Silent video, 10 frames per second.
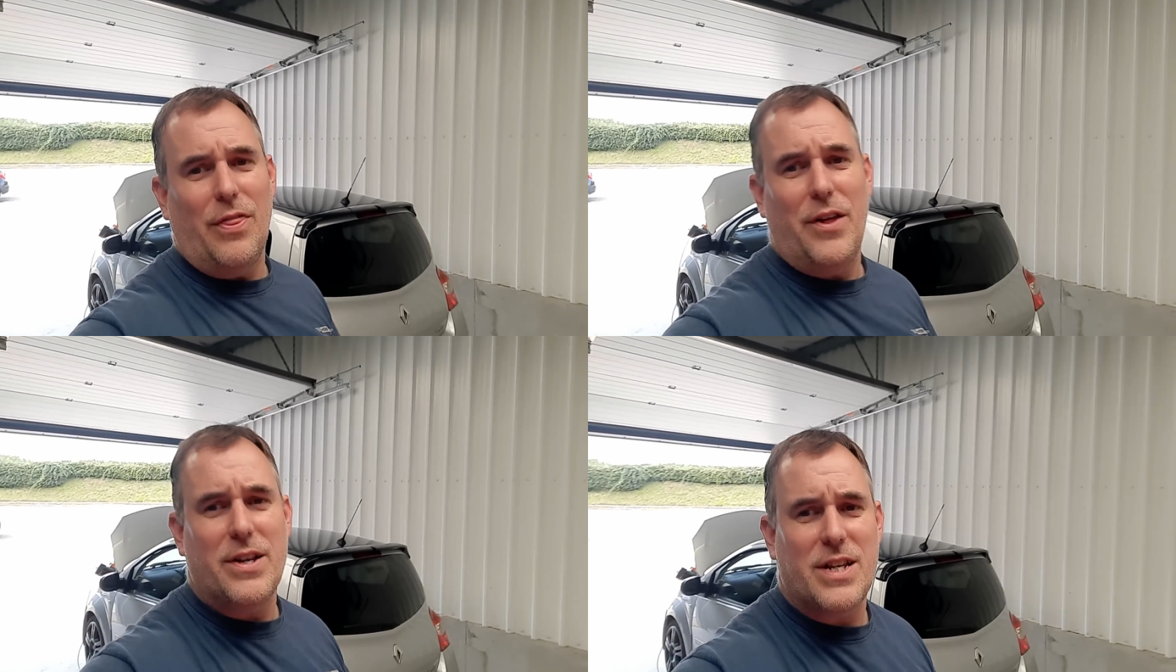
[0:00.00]

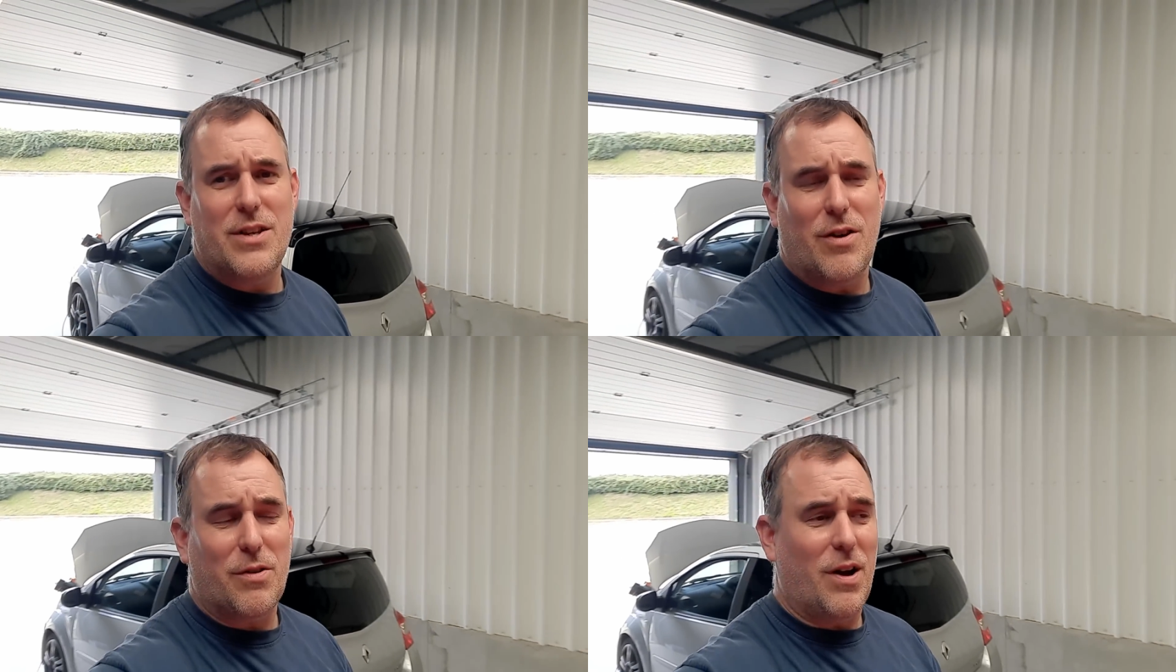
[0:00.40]
A
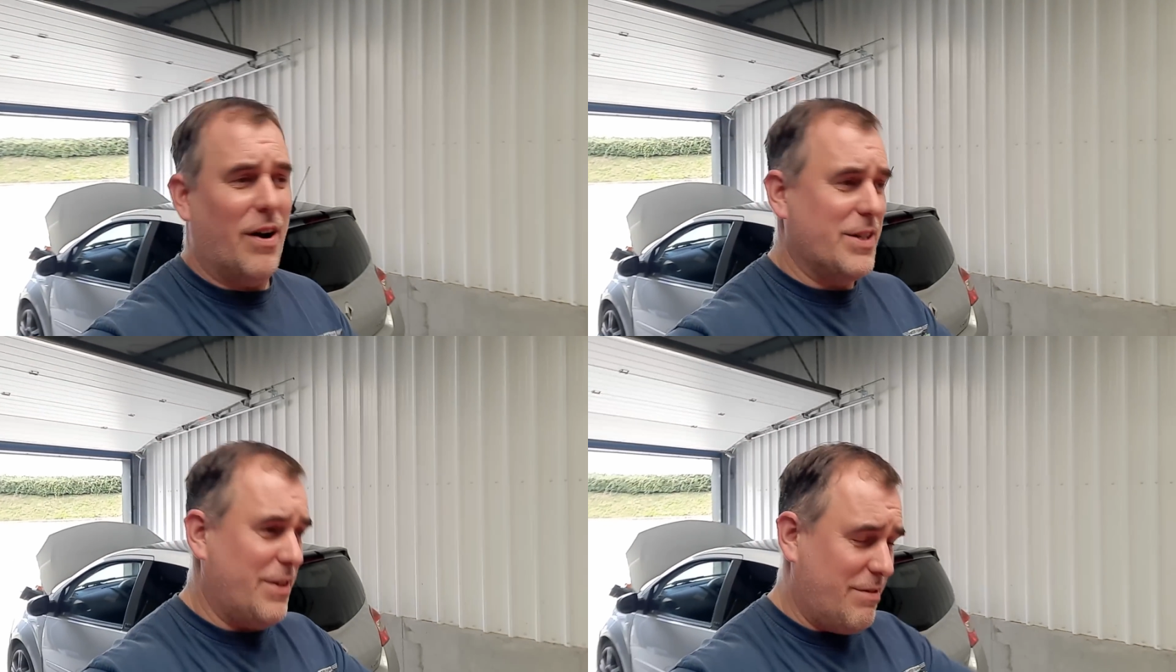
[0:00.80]
13-year-old car,
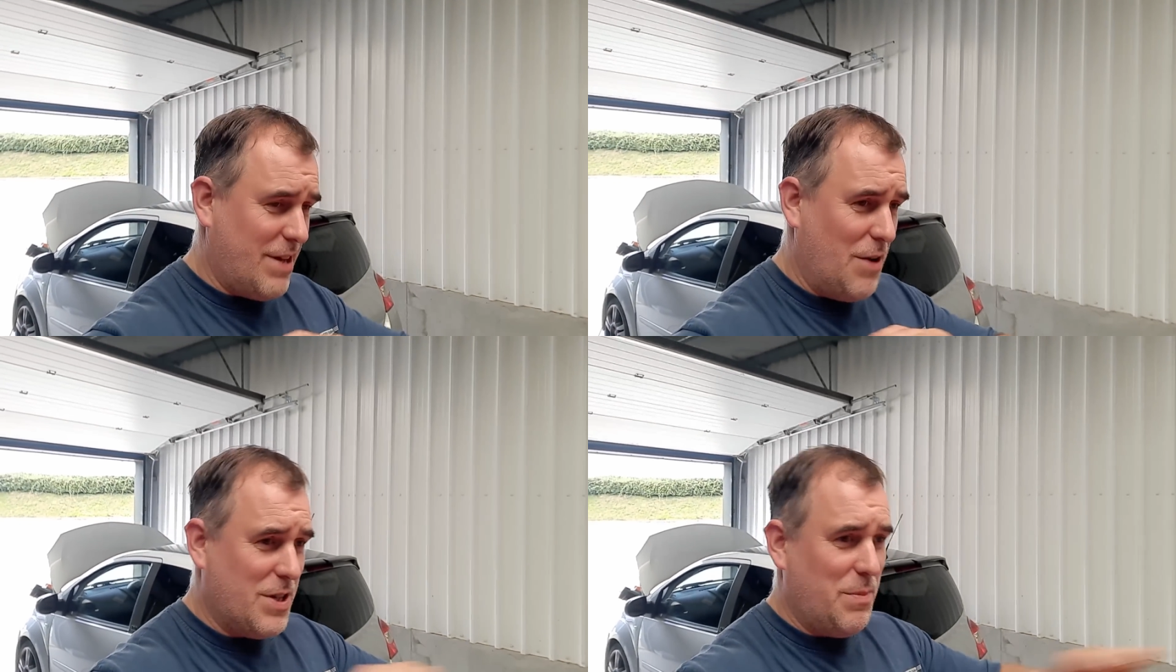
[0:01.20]
it's
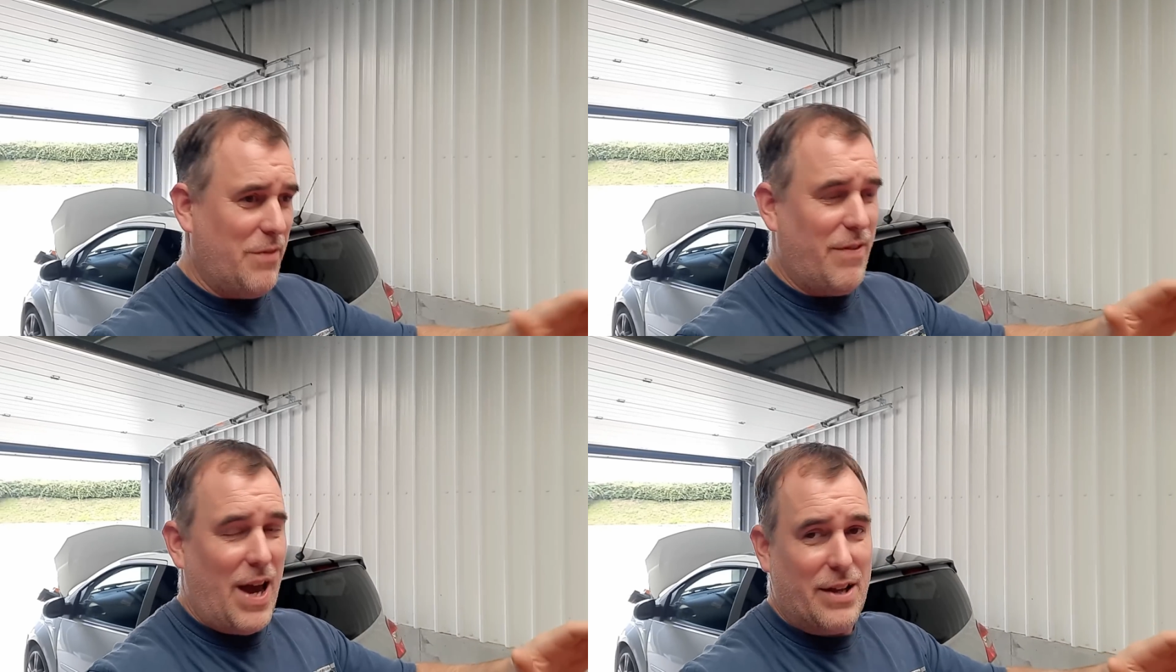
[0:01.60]
totally
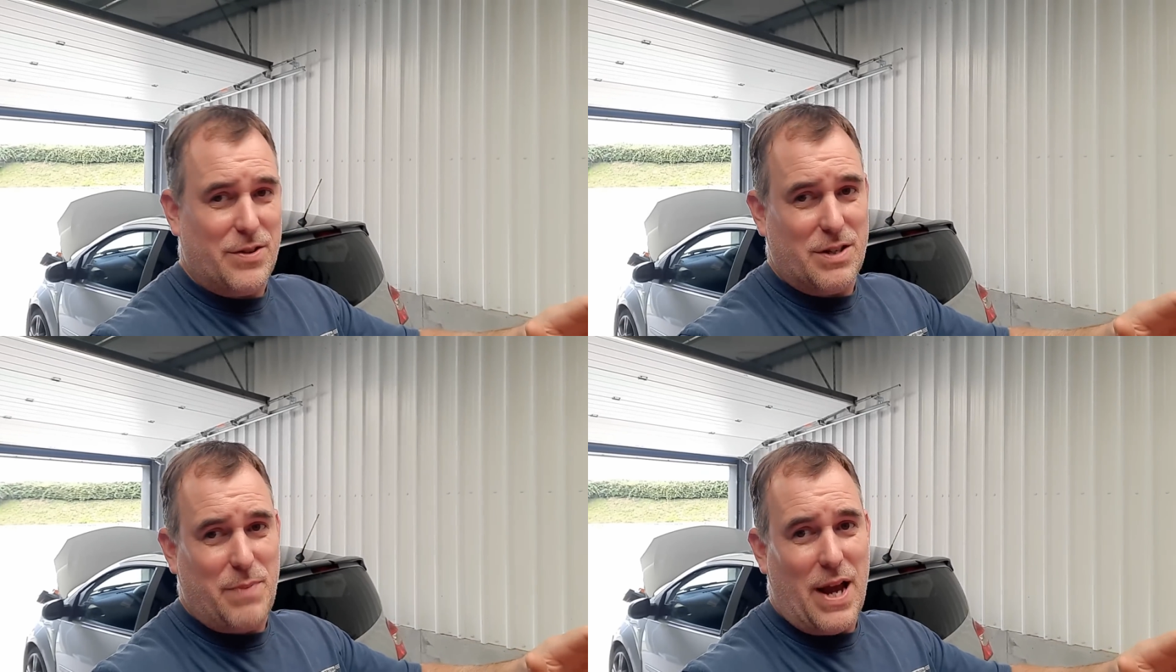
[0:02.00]
fair to
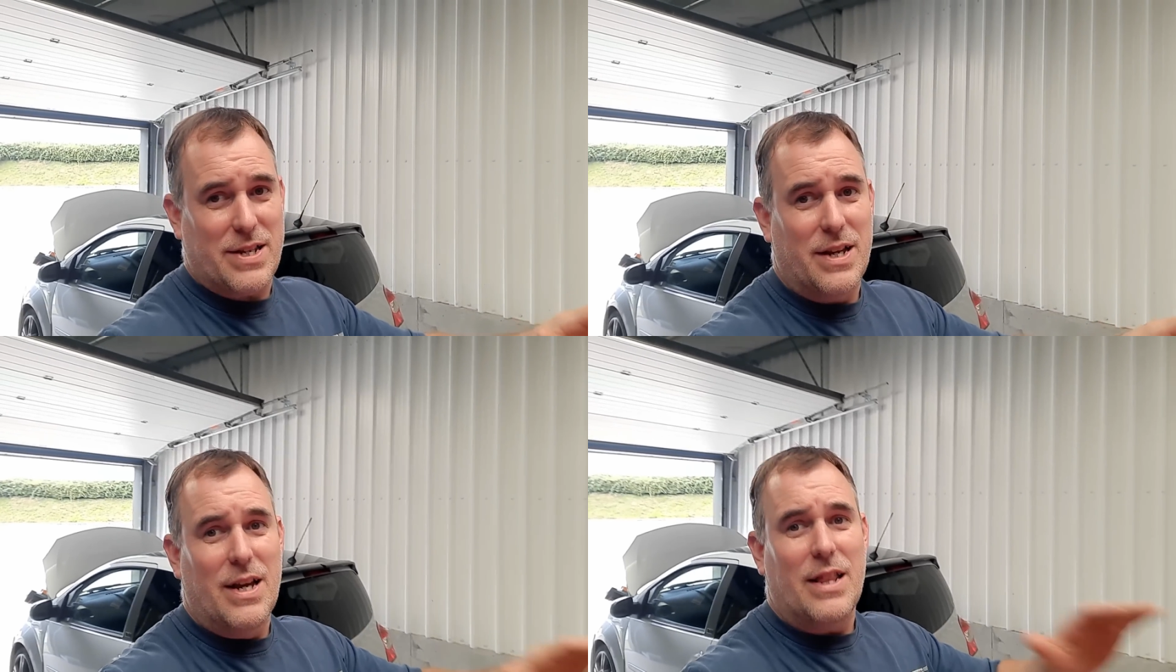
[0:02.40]
expect